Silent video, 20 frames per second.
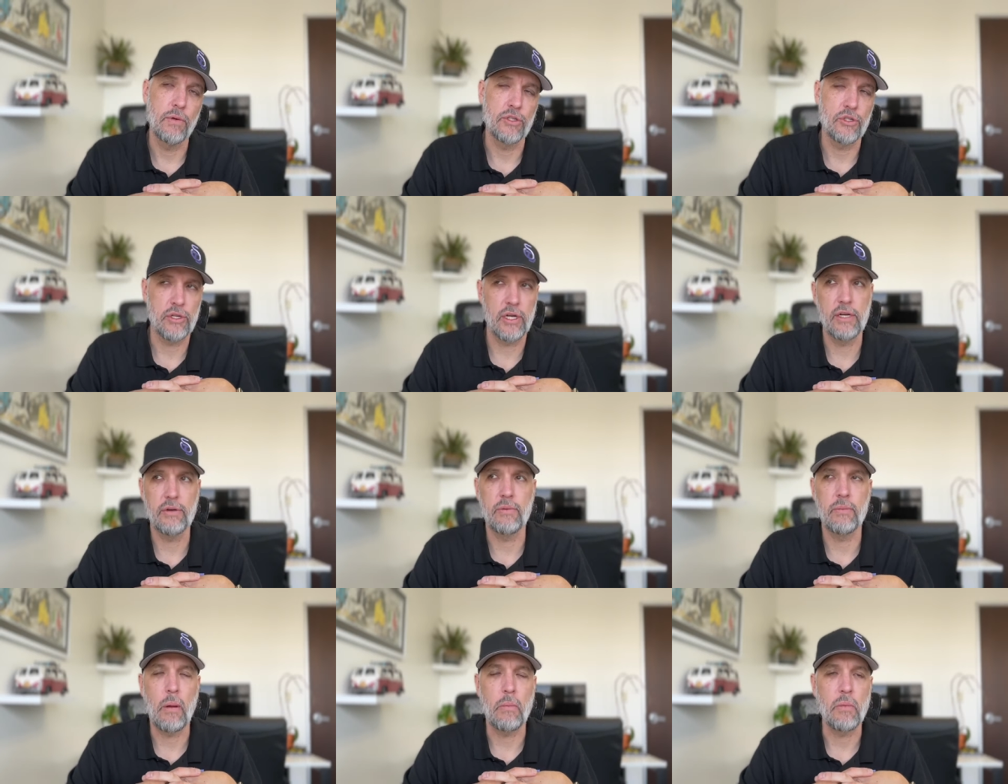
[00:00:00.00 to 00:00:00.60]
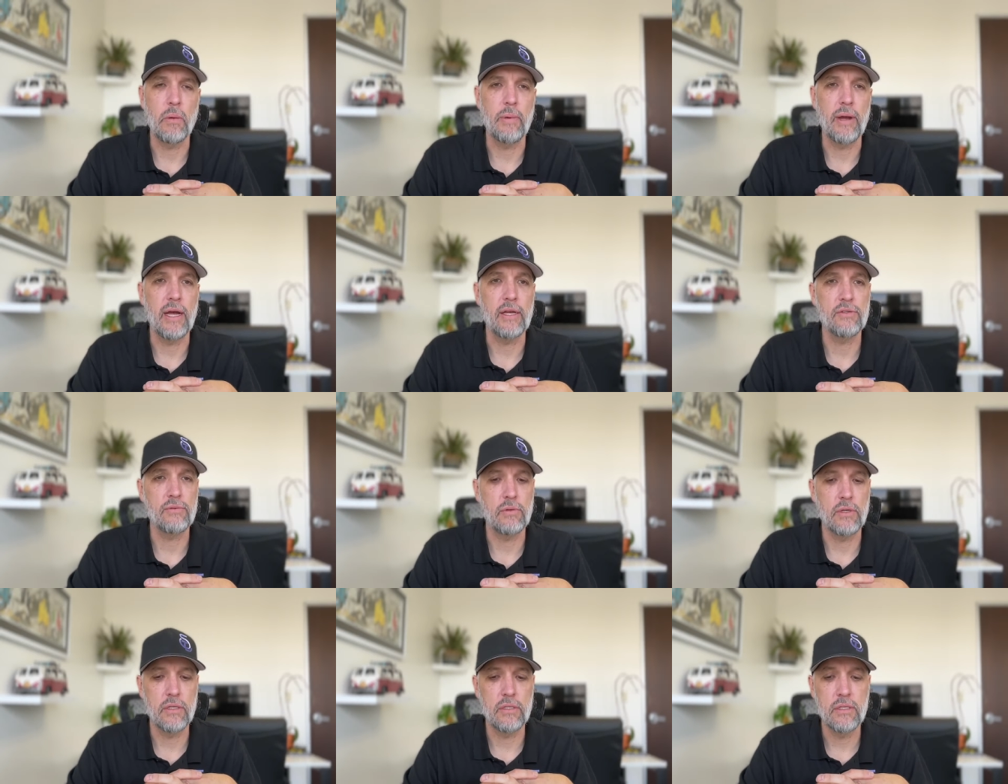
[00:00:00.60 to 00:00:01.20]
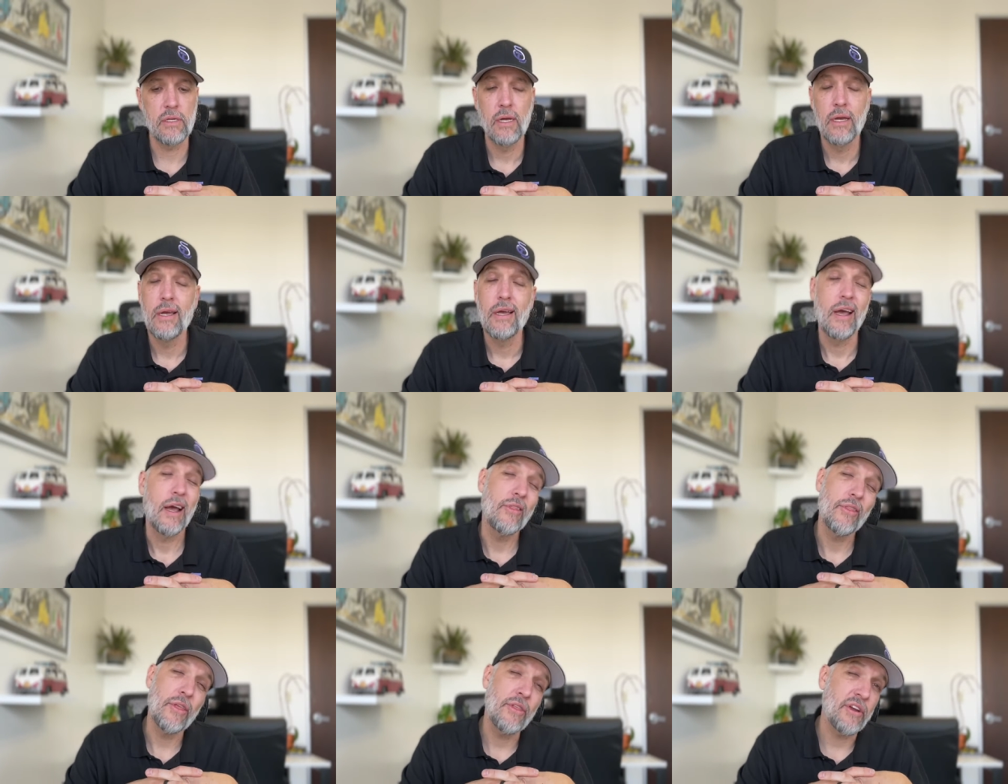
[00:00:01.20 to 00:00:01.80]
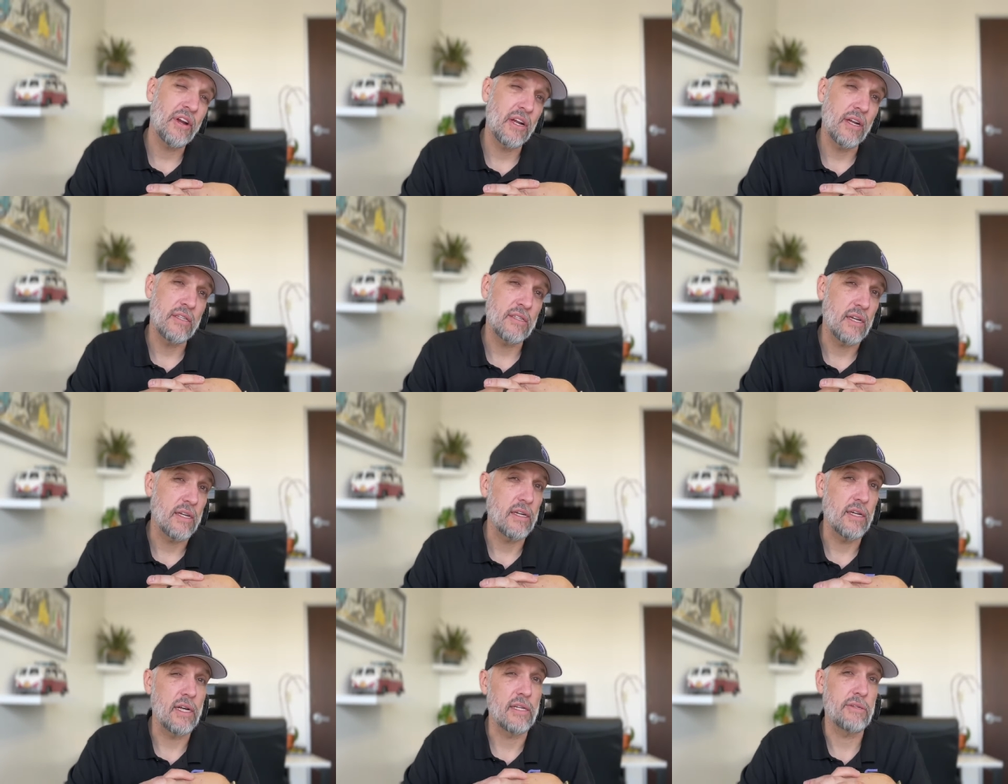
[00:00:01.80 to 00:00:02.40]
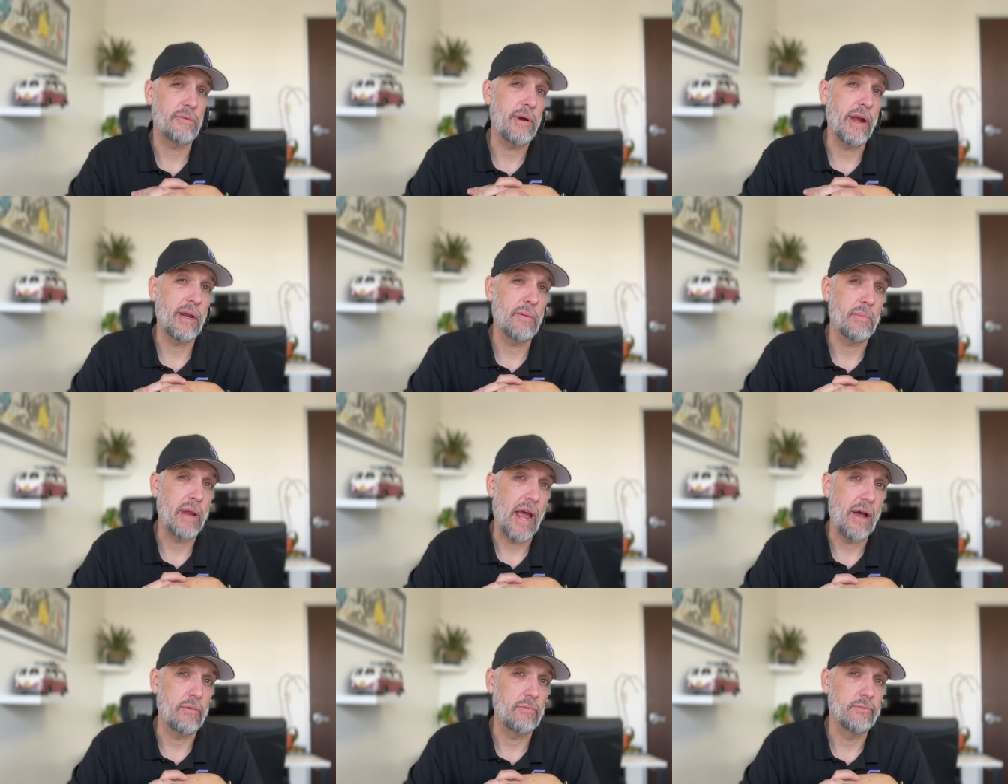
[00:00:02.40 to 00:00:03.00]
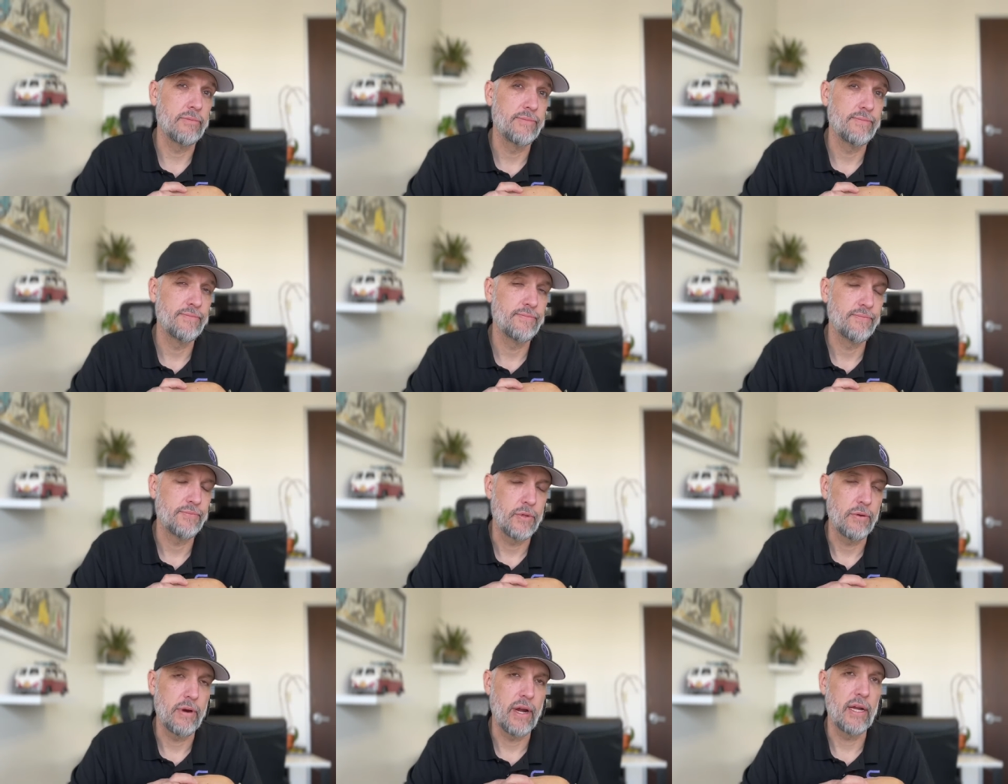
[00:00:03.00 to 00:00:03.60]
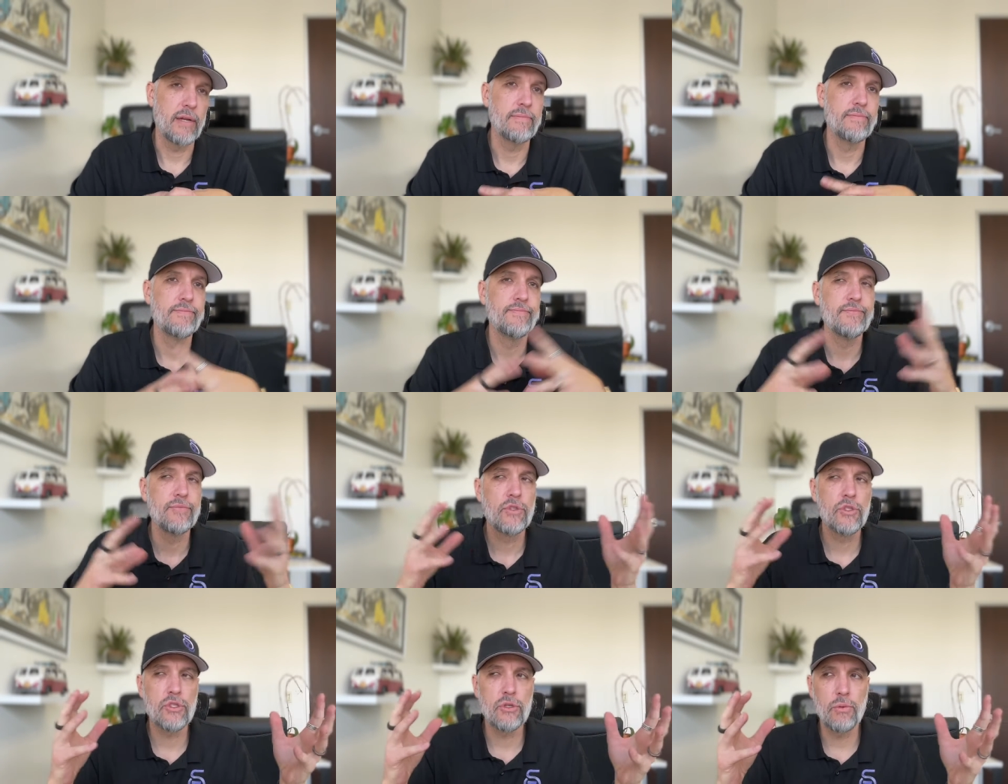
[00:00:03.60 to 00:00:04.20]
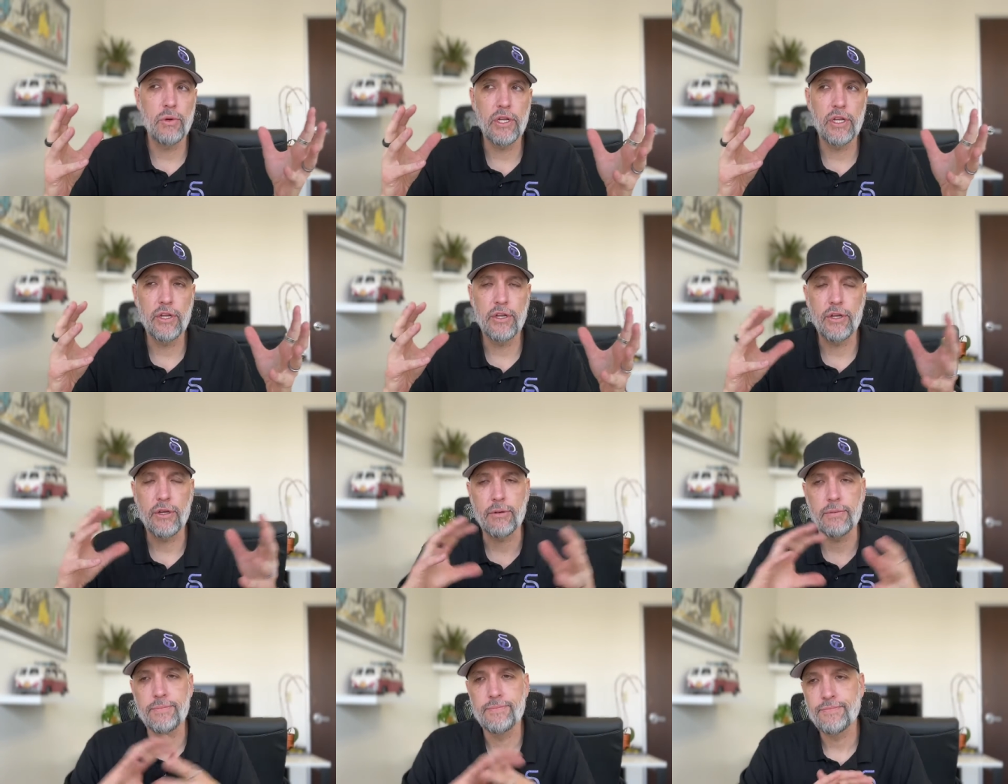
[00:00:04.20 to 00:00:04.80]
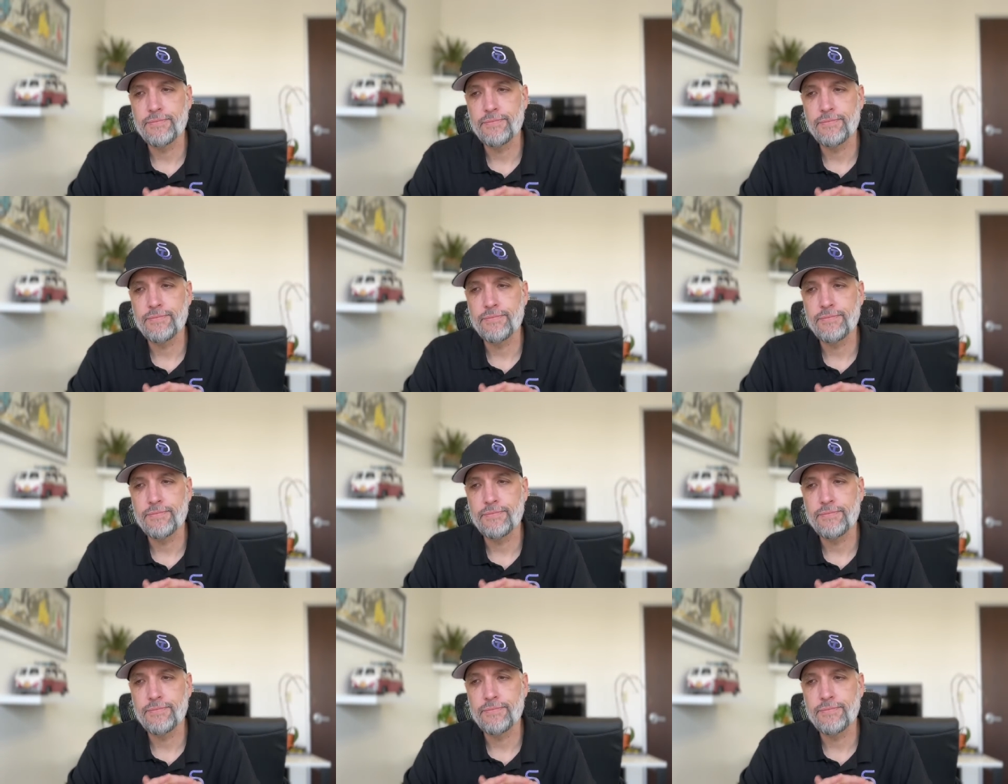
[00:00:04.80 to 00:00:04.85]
with trying to remember passwords. And then they're going to tell you not to write them down, right? So, what do you do?